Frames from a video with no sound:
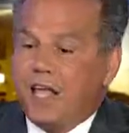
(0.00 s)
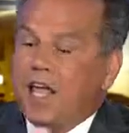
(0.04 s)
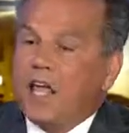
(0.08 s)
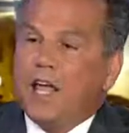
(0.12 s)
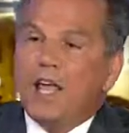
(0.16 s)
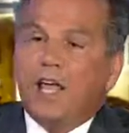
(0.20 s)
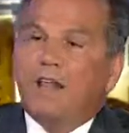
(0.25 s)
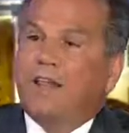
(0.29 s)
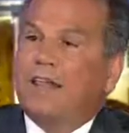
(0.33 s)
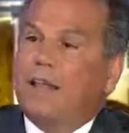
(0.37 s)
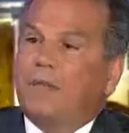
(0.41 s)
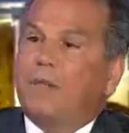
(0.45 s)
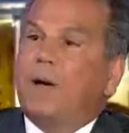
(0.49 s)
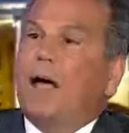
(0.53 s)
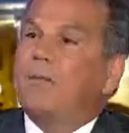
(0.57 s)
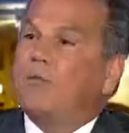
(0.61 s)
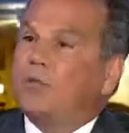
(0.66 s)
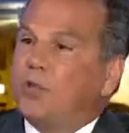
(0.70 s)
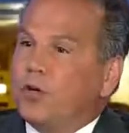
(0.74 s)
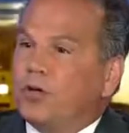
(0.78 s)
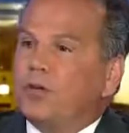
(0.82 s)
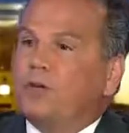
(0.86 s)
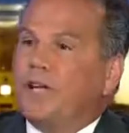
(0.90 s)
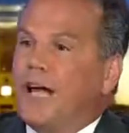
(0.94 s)
leader. But
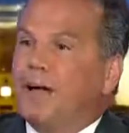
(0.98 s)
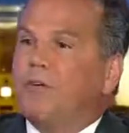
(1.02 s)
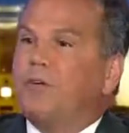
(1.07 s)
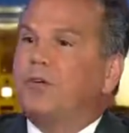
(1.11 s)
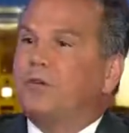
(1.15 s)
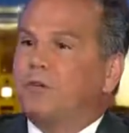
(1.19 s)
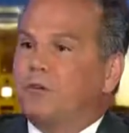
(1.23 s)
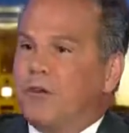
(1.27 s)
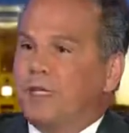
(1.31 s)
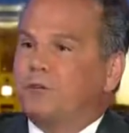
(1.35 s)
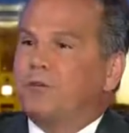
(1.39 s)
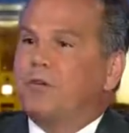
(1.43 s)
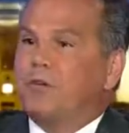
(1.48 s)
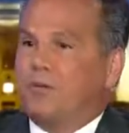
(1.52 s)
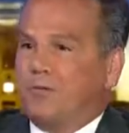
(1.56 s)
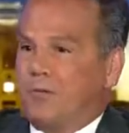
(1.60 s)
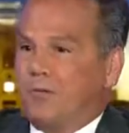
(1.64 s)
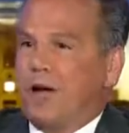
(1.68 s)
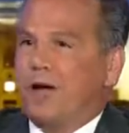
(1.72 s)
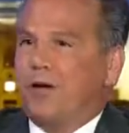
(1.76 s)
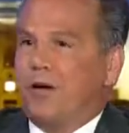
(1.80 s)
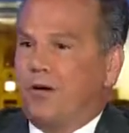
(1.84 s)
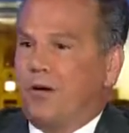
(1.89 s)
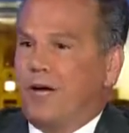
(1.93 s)
I'm, I'm responsible
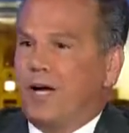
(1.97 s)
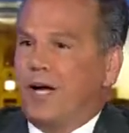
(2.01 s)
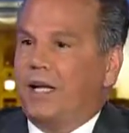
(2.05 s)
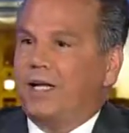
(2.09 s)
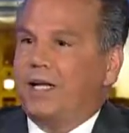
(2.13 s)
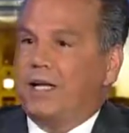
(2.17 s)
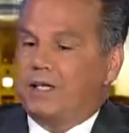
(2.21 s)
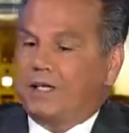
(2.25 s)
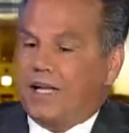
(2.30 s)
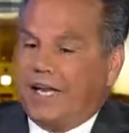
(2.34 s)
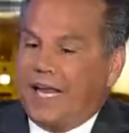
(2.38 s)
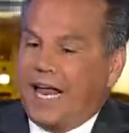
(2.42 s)
for my own conduct,